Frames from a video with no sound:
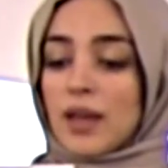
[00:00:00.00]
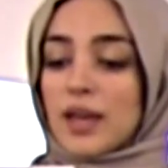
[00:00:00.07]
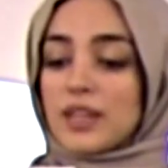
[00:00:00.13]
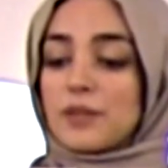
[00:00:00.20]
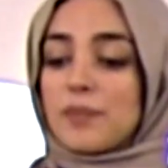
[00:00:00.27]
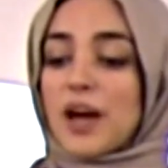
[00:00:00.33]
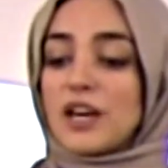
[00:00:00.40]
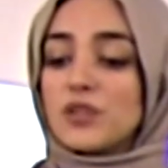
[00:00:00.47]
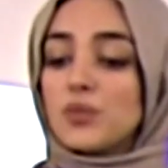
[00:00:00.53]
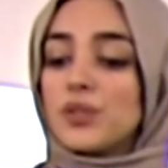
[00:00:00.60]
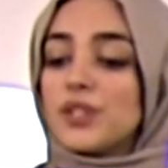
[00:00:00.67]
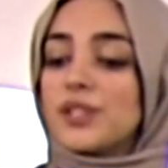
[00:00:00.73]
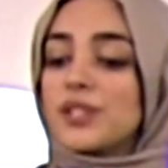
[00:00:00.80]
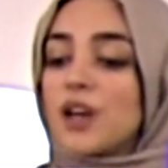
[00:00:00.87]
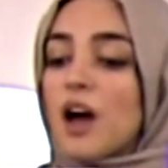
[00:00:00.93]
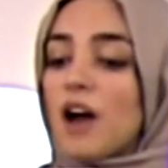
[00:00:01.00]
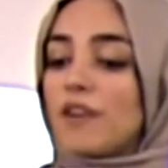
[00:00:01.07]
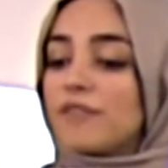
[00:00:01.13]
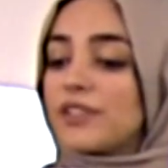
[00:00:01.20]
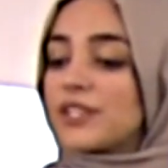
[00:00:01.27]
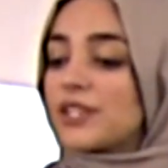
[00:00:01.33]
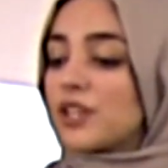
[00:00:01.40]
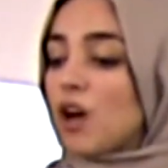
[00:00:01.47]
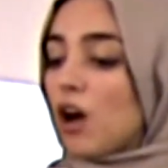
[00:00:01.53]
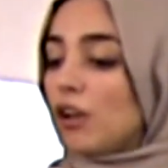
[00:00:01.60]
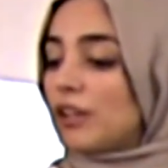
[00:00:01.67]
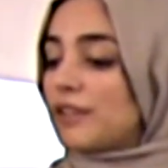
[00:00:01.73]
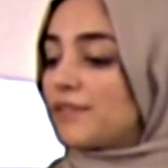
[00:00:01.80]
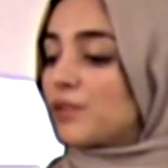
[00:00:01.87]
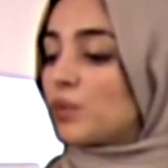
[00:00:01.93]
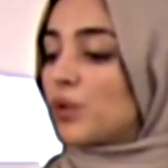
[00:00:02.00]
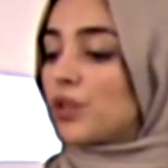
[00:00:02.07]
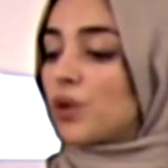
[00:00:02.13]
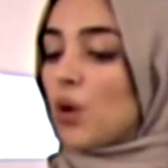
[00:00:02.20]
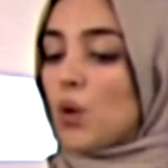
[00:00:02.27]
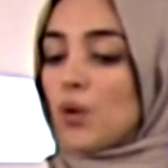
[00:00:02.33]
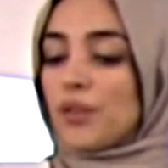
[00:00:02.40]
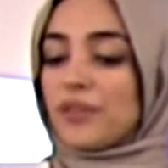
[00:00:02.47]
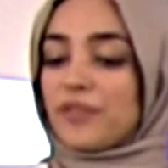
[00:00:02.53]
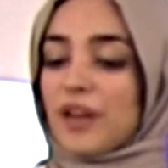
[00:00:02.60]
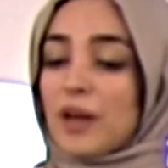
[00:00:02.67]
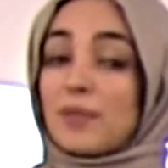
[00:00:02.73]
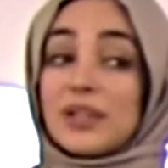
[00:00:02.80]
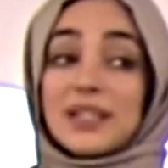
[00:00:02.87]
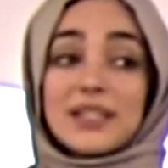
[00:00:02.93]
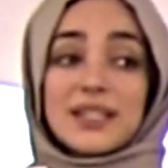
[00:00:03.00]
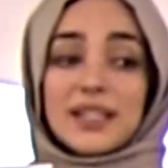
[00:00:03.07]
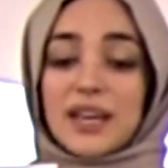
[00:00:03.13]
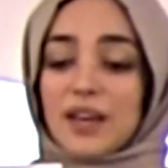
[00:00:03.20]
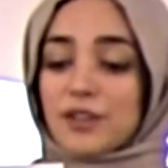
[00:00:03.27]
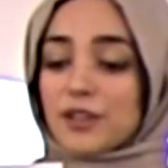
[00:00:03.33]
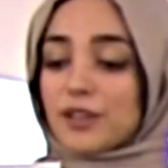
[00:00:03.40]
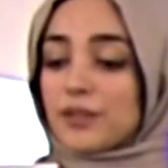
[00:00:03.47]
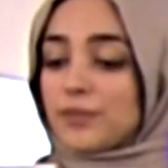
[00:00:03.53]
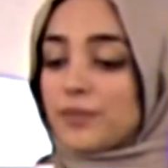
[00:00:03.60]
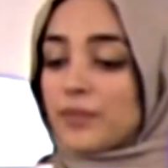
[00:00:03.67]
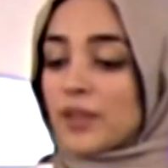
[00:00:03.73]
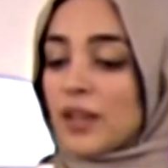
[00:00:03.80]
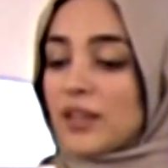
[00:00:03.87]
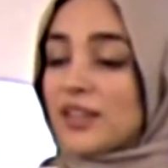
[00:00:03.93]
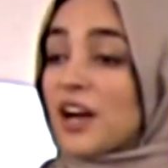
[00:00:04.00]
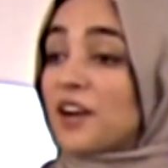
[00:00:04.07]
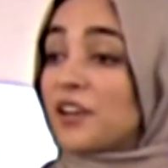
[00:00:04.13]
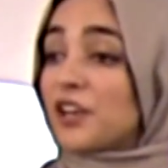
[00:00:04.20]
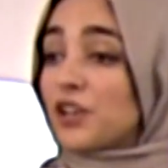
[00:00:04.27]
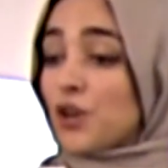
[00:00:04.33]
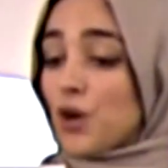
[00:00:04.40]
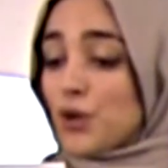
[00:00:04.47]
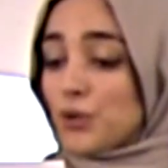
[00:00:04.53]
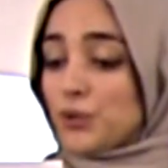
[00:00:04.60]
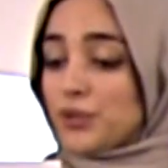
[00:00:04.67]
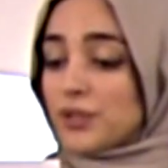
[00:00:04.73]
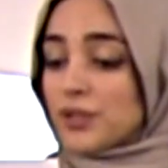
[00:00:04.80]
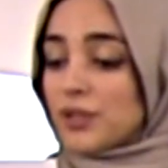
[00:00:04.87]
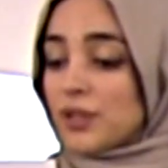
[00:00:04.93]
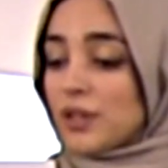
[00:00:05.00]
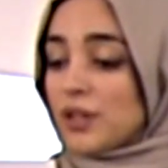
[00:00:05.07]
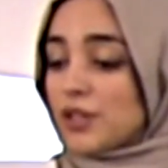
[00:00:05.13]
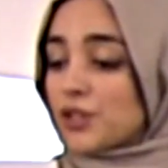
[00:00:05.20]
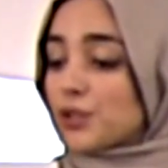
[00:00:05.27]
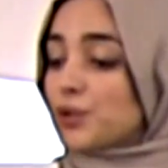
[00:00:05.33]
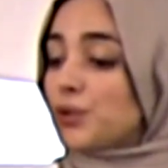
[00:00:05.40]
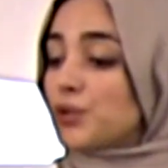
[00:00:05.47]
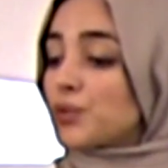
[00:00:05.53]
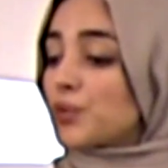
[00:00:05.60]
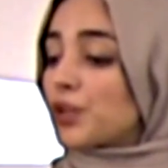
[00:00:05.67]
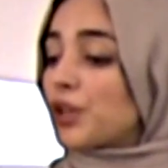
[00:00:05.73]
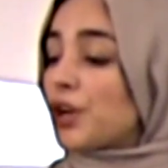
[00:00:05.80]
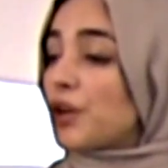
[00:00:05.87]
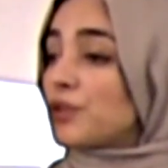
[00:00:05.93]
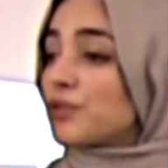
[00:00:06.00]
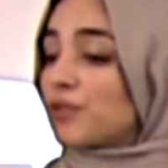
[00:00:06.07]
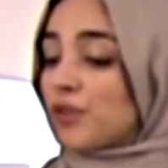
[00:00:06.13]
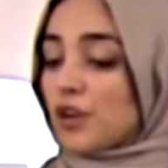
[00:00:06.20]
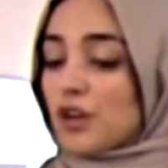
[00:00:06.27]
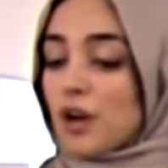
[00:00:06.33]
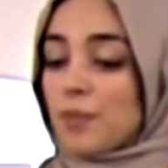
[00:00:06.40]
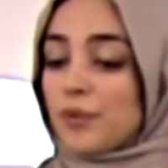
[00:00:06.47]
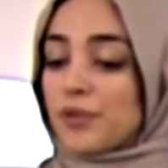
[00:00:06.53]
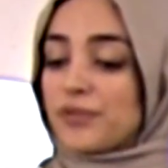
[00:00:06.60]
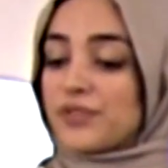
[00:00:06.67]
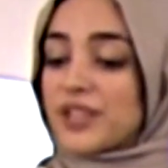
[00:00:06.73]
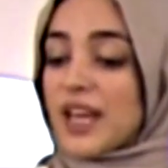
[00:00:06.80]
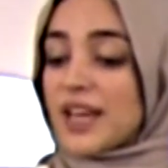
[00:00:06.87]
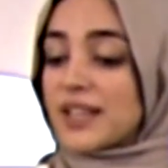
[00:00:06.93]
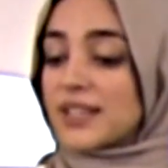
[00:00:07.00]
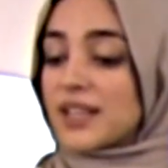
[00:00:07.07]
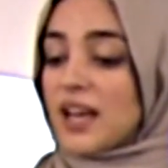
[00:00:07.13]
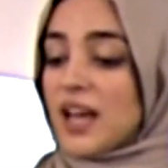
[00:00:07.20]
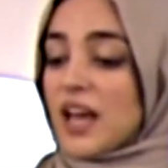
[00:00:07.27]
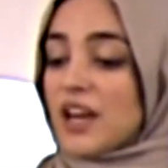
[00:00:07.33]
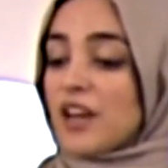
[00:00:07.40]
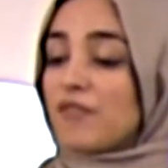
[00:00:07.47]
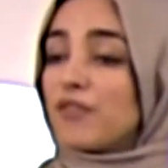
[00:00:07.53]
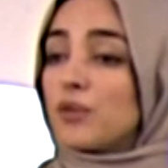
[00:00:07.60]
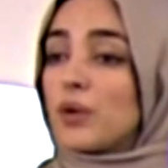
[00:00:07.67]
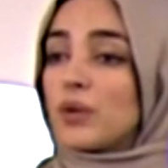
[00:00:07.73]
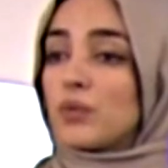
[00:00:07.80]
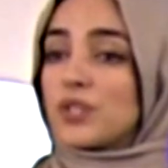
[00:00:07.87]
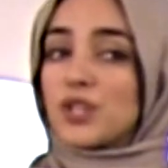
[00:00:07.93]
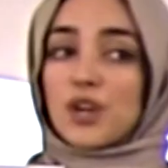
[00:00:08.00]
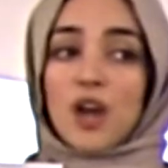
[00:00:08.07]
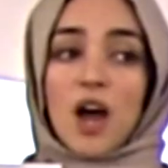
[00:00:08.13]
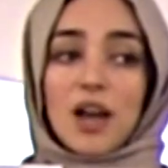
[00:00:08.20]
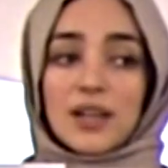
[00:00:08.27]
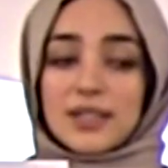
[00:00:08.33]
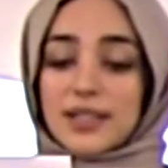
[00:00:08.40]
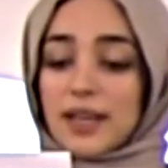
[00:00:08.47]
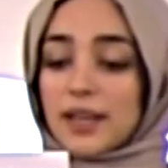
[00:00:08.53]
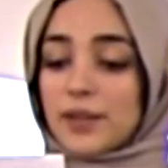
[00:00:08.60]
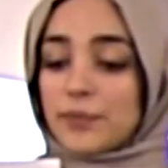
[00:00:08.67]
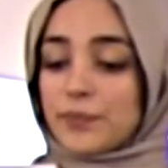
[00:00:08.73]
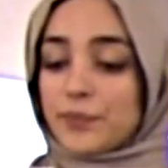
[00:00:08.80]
In the past, we used to harvest the olives with all the family together, young and old. Schools were closed for a couple of days, and everyone was on holiday.